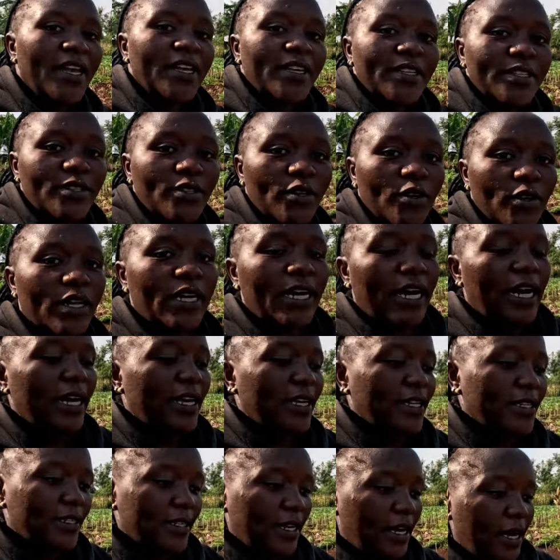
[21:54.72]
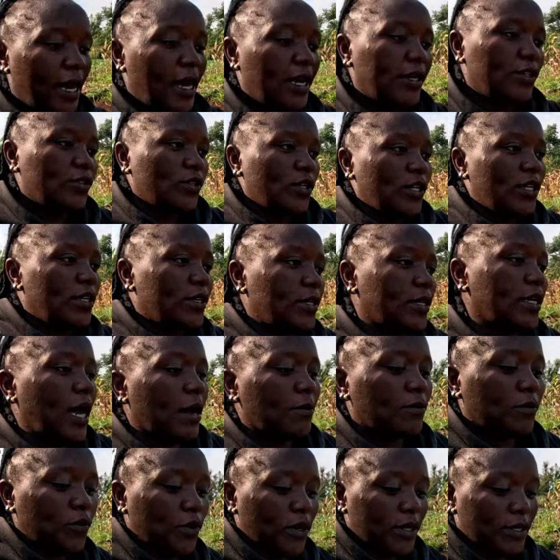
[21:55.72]
So guys, actually
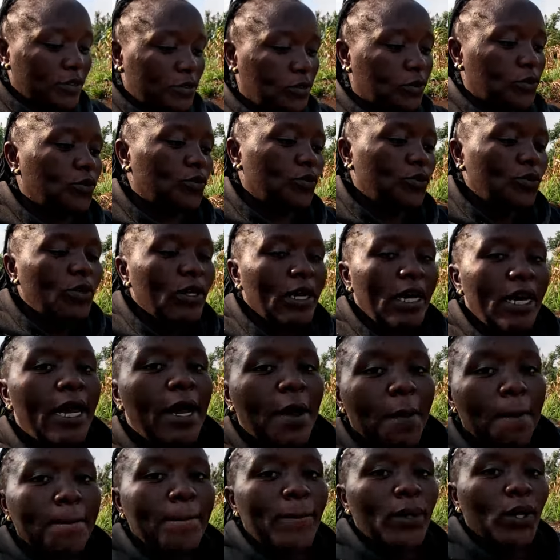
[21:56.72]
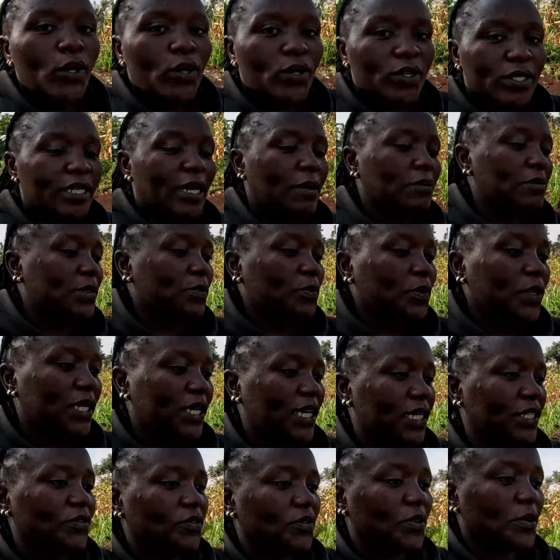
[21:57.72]
I'm going to borrow some
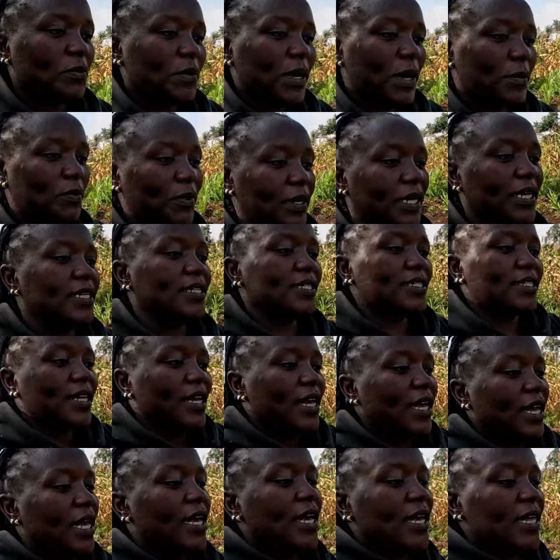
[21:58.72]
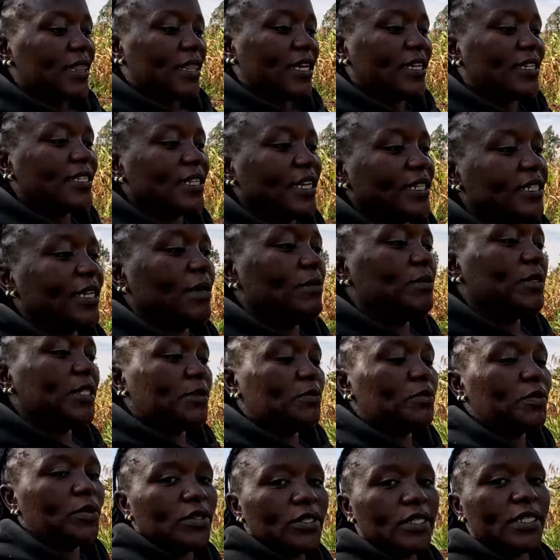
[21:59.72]
spinach from her place. There is a time she
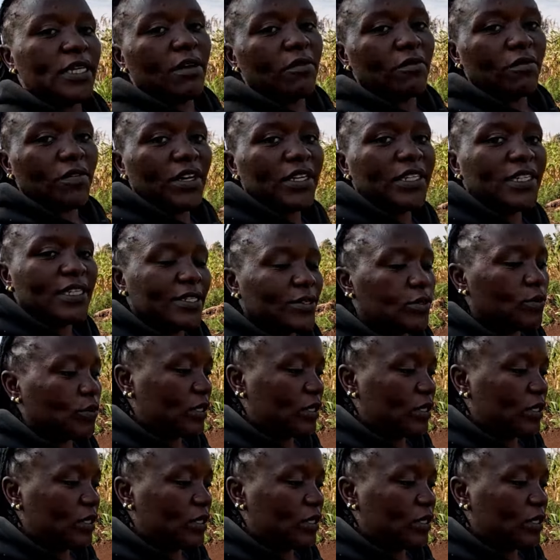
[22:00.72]
brought some veggies to